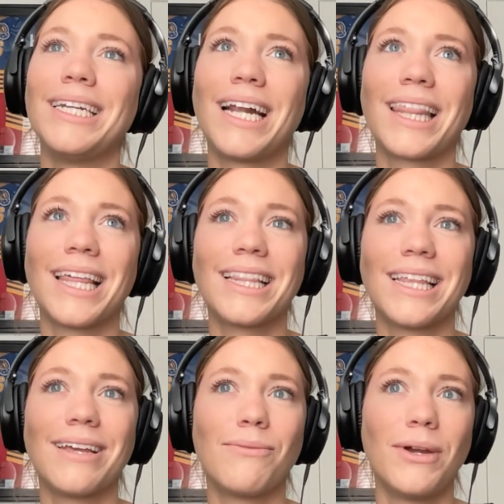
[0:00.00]
and I think
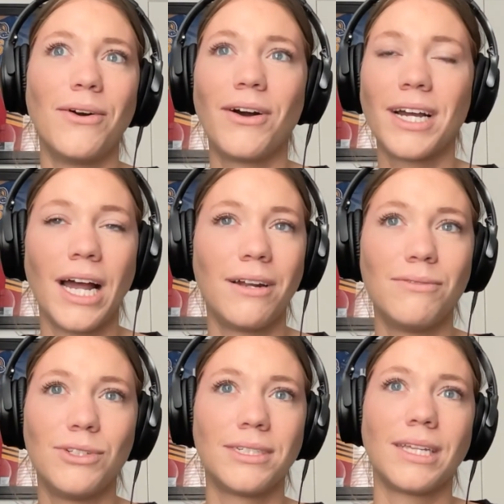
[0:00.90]
that we are kind
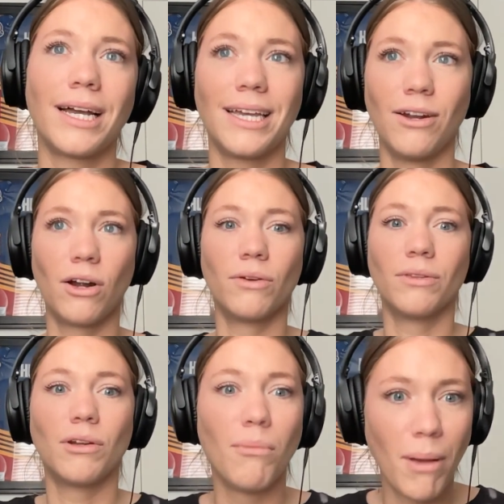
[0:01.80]
of just like in our own
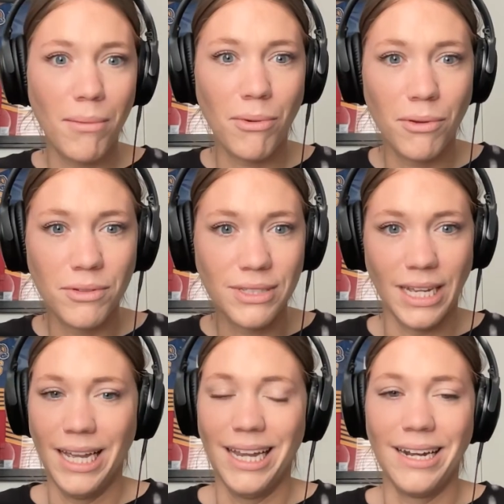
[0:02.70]
little bubbles,
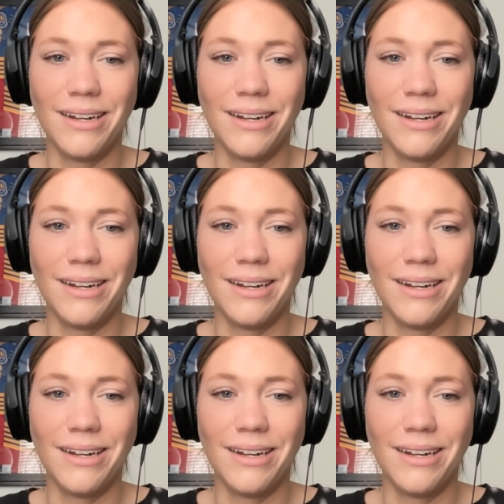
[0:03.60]
and